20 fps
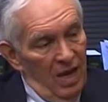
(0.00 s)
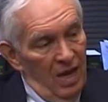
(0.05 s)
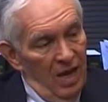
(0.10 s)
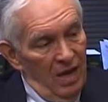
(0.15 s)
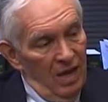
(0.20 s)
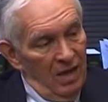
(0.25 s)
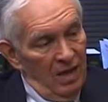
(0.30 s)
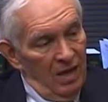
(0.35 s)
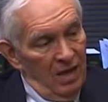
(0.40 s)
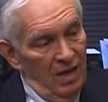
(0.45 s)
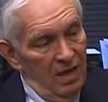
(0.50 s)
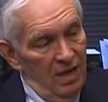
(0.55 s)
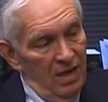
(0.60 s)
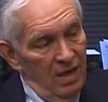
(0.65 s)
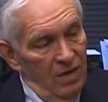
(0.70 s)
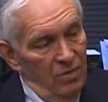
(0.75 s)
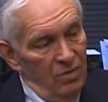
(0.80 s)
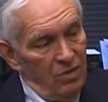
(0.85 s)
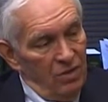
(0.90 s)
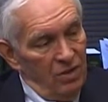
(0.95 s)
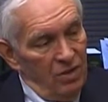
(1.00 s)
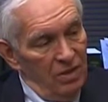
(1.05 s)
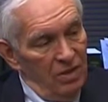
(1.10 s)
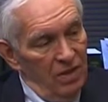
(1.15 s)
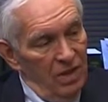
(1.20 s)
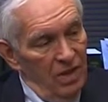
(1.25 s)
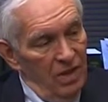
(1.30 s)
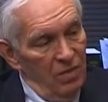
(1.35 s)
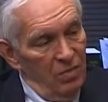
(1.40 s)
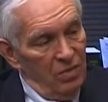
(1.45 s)
And he was
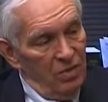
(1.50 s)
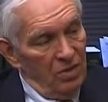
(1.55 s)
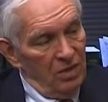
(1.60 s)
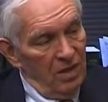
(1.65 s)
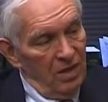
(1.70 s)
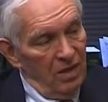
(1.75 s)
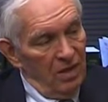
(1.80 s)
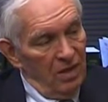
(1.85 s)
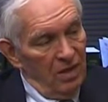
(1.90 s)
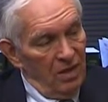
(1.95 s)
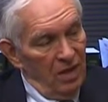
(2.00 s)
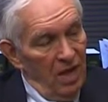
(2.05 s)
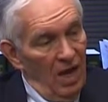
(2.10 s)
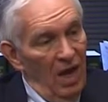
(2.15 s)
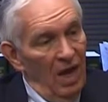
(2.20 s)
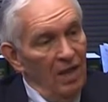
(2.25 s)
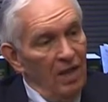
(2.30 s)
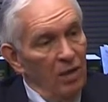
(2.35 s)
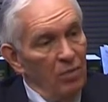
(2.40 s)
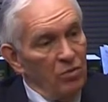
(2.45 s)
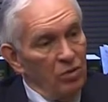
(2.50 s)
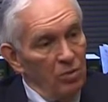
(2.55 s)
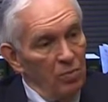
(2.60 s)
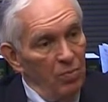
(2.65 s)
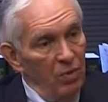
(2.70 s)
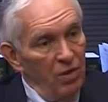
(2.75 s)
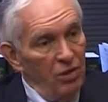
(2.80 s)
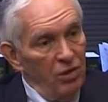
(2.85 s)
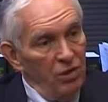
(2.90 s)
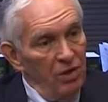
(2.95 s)
a guy that was
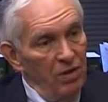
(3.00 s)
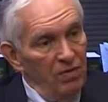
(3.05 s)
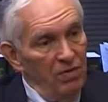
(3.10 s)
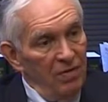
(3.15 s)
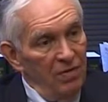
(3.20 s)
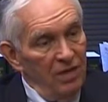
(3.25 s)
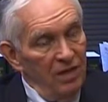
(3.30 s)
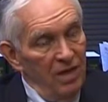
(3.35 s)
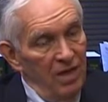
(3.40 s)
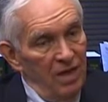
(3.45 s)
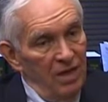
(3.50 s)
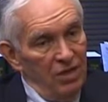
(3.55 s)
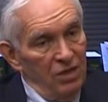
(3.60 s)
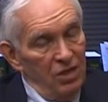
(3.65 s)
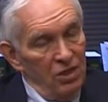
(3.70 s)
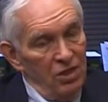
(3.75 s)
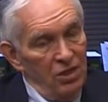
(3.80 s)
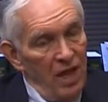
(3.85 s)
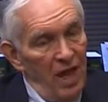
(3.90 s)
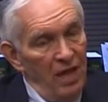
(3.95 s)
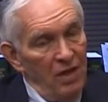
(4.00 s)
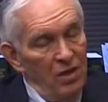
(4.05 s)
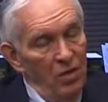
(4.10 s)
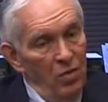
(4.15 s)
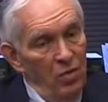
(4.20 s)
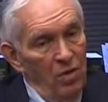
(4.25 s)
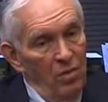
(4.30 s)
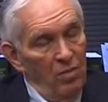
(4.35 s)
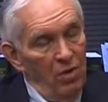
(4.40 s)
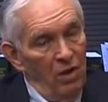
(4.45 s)
appreciative. Since I'd
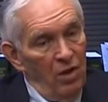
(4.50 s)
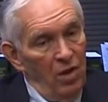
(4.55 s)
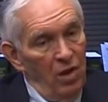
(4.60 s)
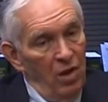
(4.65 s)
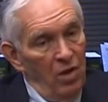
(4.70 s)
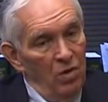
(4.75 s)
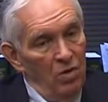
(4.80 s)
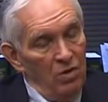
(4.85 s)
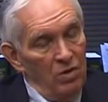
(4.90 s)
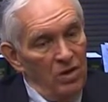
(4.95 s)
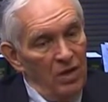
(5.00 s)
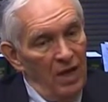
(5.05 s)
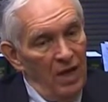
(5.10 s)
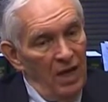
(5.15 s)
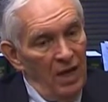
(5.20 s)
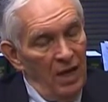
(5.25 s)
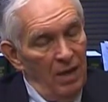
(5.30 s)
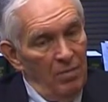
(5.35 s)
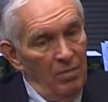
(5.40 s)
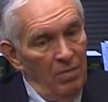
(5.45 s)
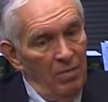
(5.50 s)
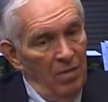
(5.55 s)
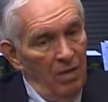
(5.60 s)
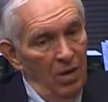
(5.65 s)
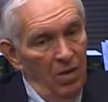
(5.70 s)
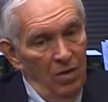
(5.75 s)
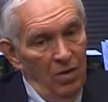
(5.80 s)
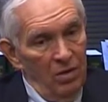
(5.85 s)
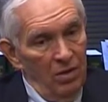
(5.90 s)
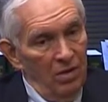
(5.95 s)
known him a long time,
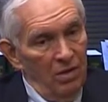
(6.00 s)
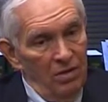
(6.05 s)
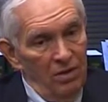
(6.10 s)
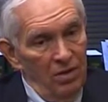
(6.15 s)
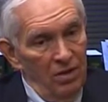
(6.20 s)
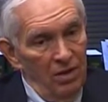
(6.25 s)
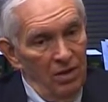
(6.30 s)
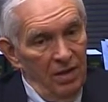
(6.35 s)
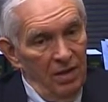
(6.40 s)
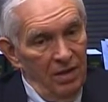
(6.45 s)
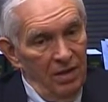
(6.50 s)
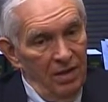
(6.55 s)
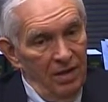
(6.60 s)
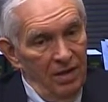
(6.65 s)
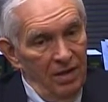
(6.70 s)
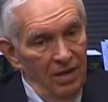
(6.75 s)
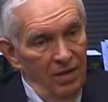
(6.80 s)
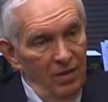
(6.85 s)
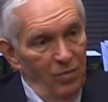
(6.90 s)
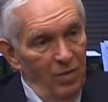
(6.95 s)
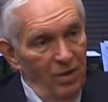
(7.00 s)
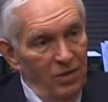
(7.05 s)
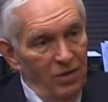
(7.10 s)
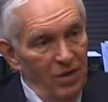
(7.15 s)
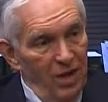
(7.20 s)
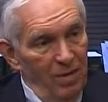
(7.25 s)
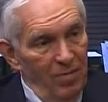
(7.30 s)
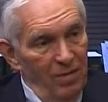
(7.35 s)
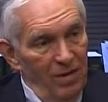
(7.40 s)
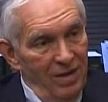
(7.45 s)
longer certainly than any of the rest
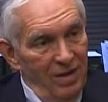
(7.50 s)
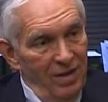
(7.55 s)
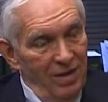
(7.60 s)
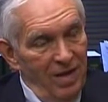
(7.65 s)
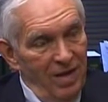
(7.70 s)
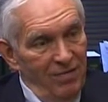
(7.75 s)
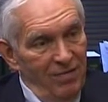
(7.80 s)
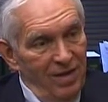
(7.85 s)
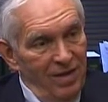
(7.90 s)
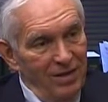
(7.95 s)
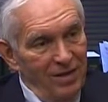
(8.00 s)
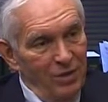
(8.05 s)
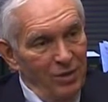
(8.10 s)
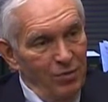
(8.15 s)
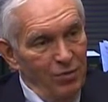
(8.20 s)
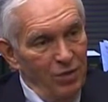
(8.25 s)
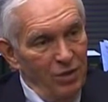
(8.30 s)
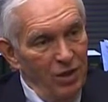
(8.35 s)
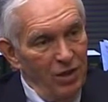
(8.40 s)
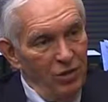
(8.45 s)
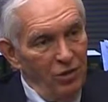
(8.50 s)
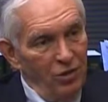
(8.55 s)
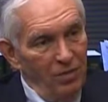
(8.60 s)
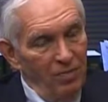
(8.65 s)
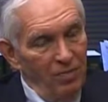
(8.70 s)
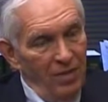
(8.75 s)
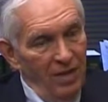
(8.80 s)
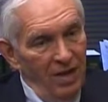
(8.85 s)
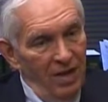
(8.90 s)
of them, they didn't have that association.